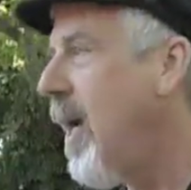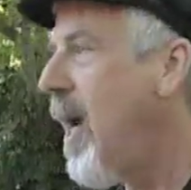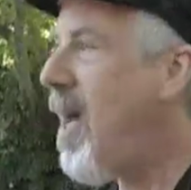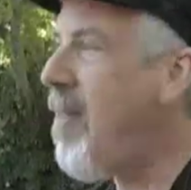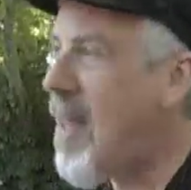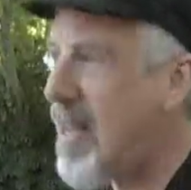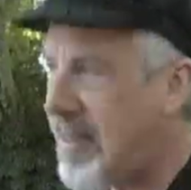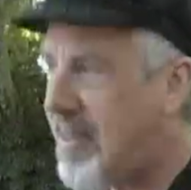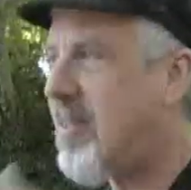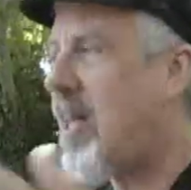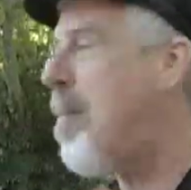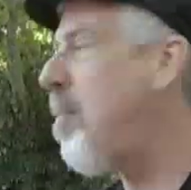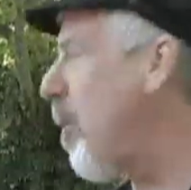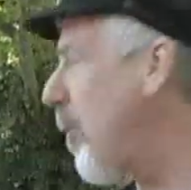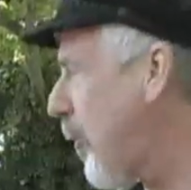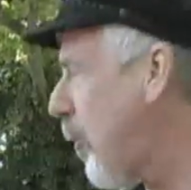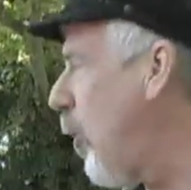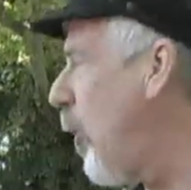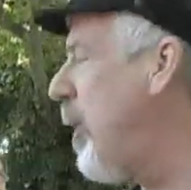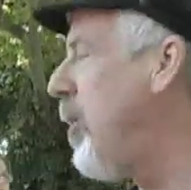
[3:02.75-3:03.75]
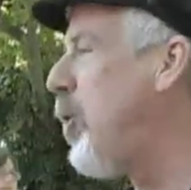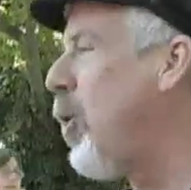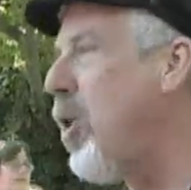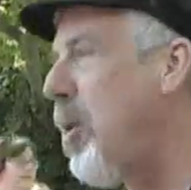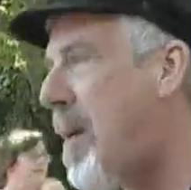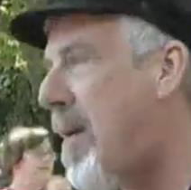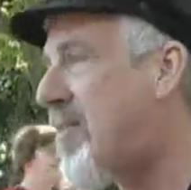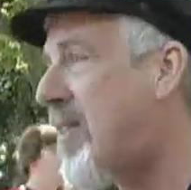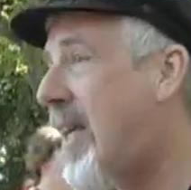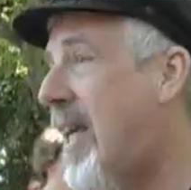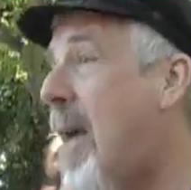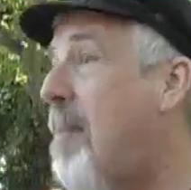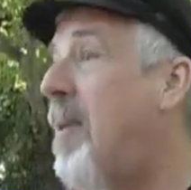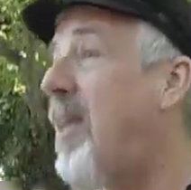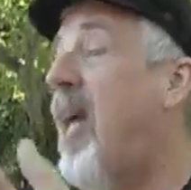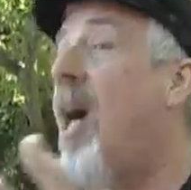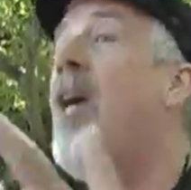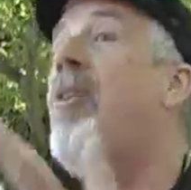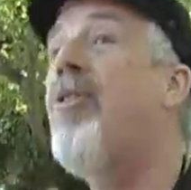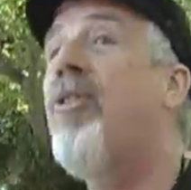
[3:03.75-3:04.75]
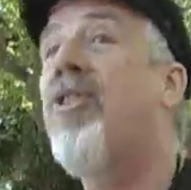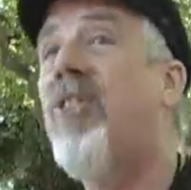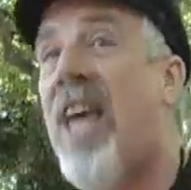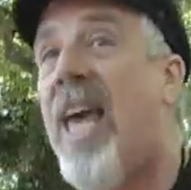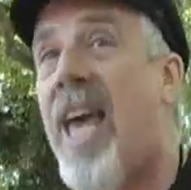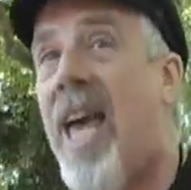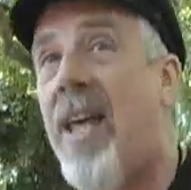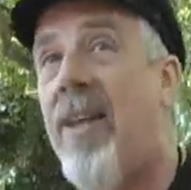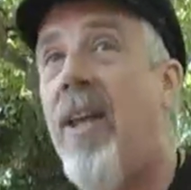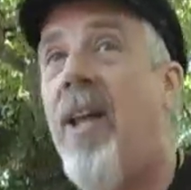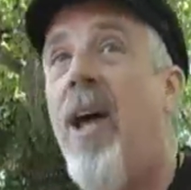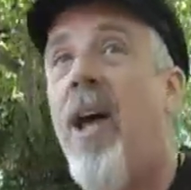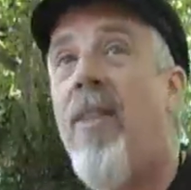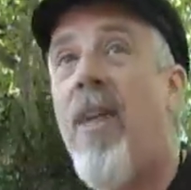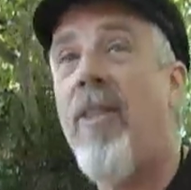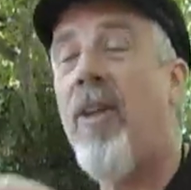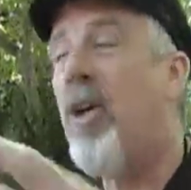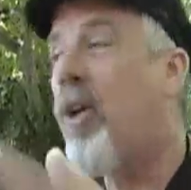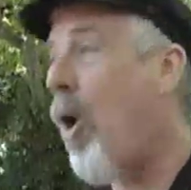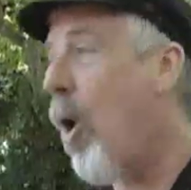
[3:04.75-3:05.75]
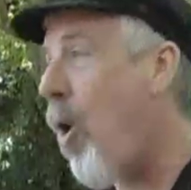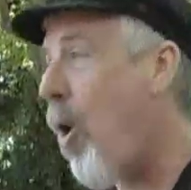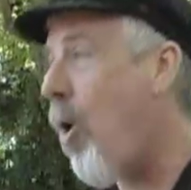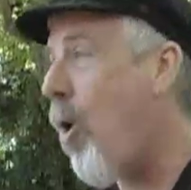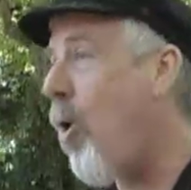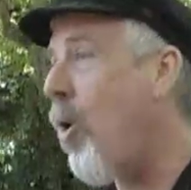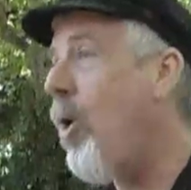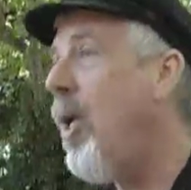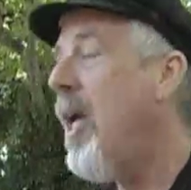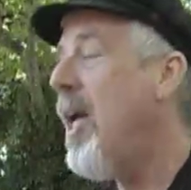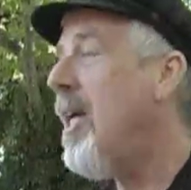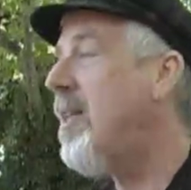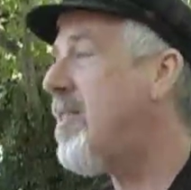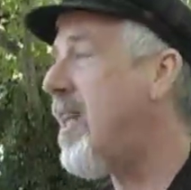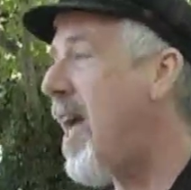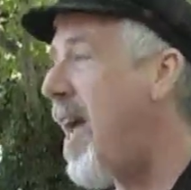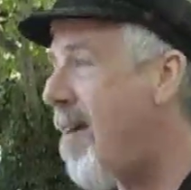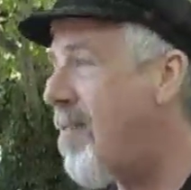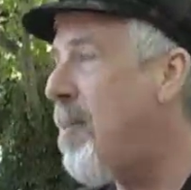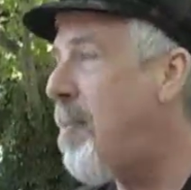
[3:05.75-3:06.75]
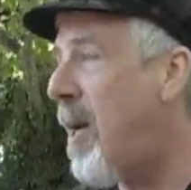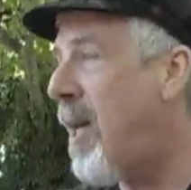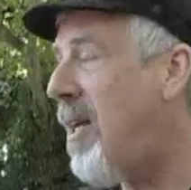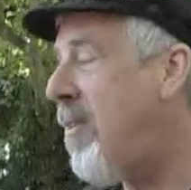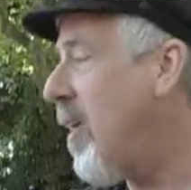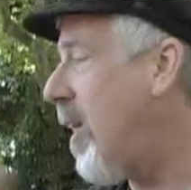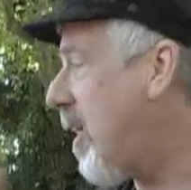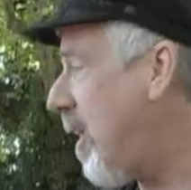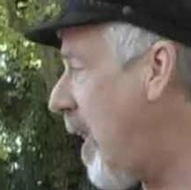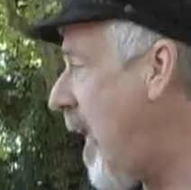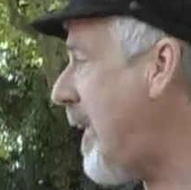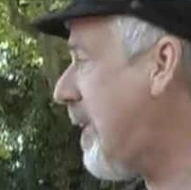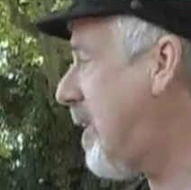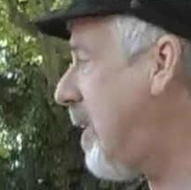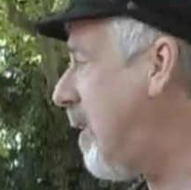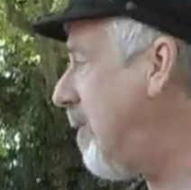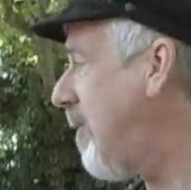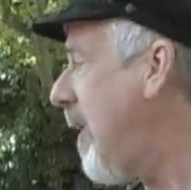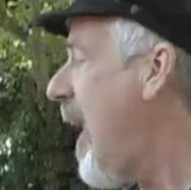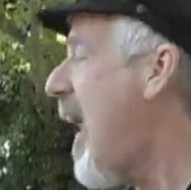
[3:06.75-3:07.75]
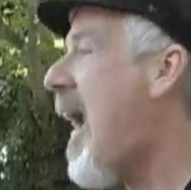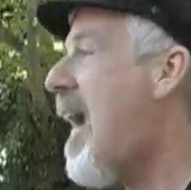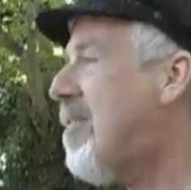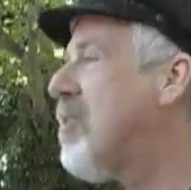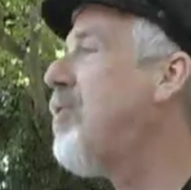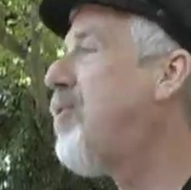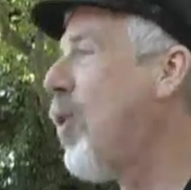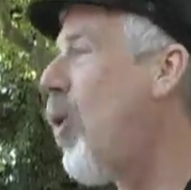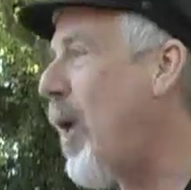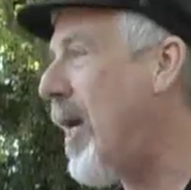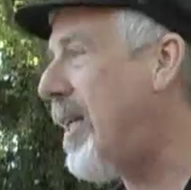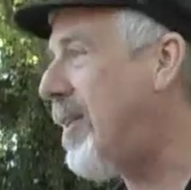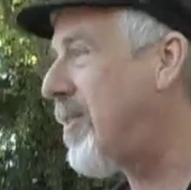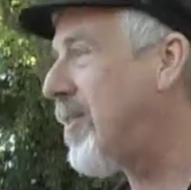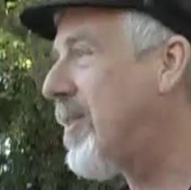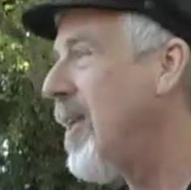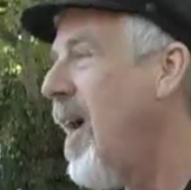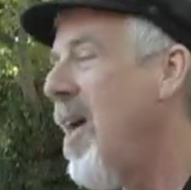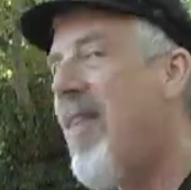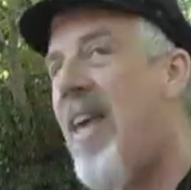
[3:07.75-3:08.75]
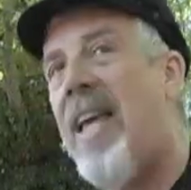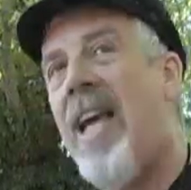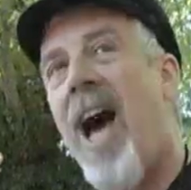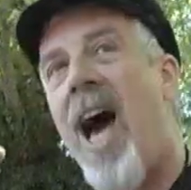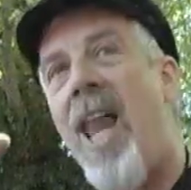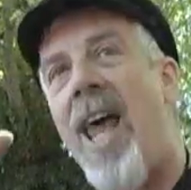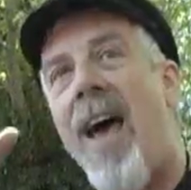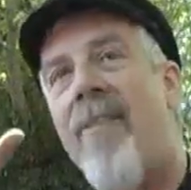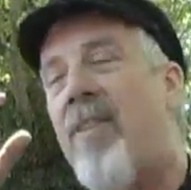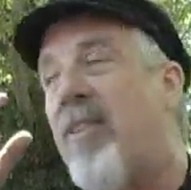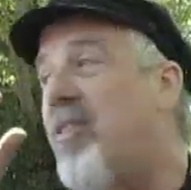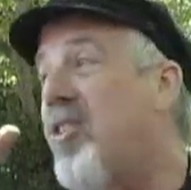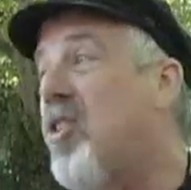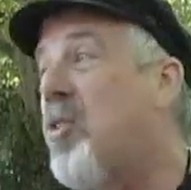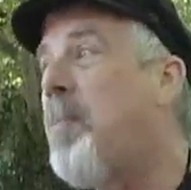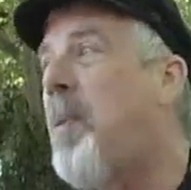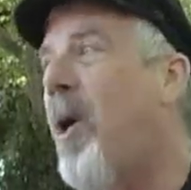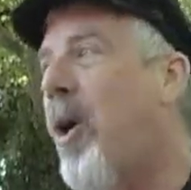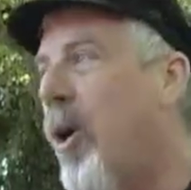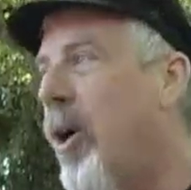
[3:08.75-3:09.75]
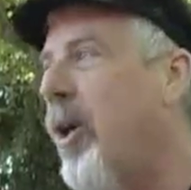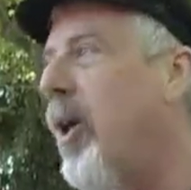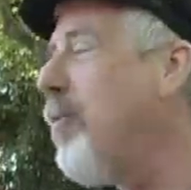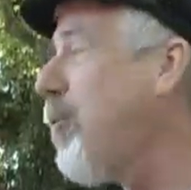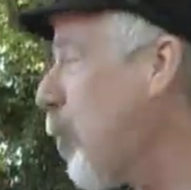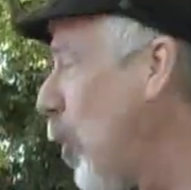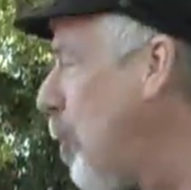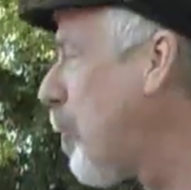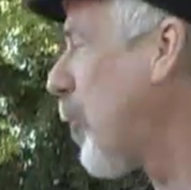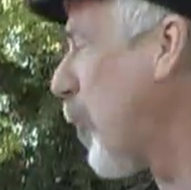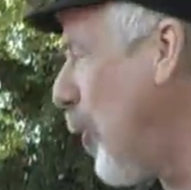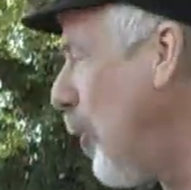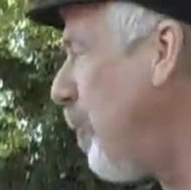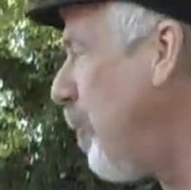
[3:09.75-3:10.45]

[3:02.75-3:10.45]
And they stumble through it and do the best they can, but they understand that the goal is that everybody in the collective has a voice. They kind of have the spirit of group.